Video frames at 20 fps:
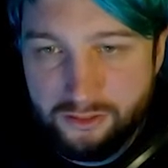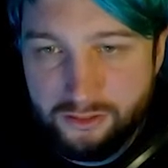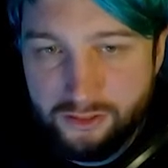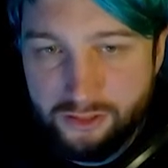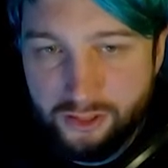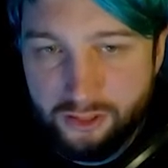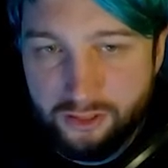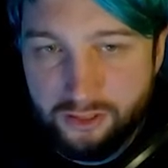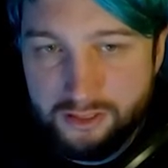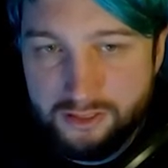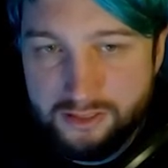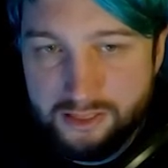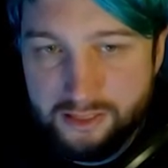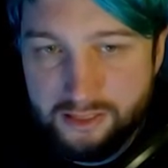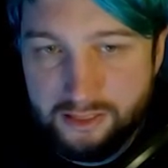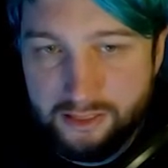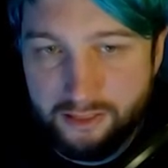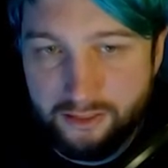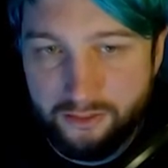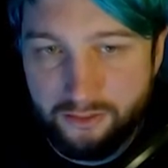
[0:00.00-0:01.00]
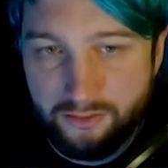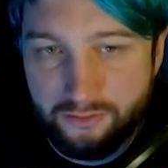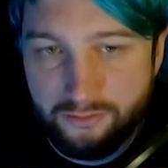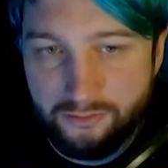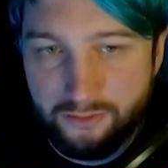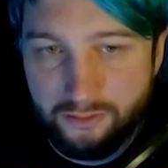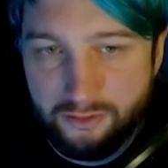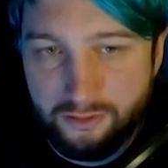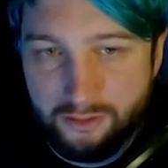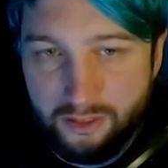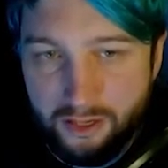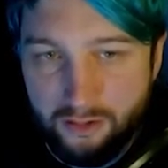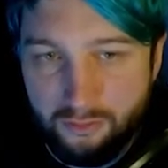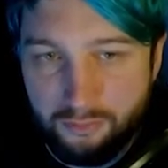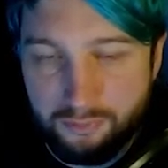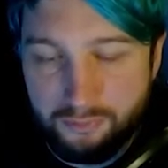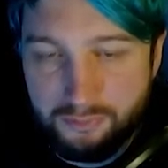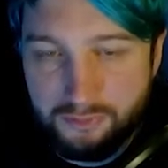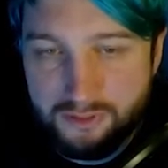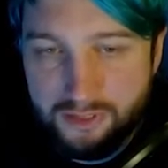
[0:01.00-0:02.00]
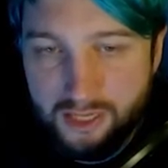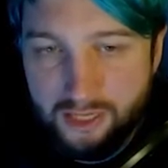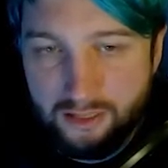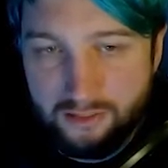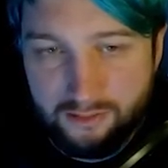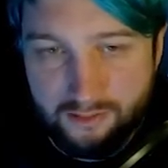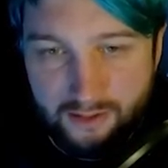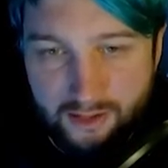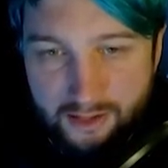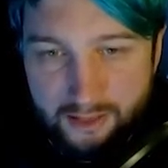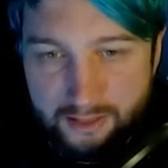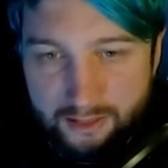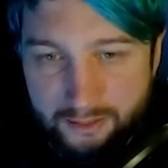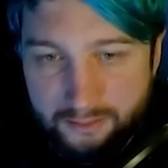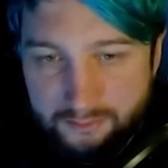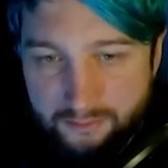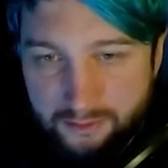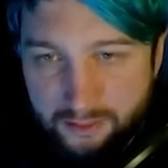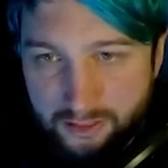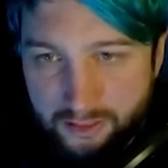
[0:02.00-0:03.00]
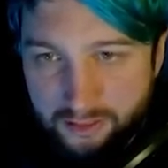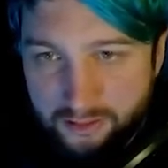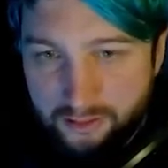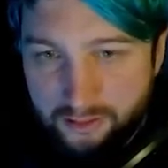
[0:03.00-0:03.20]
chuck a D gun off to help protect that LLT.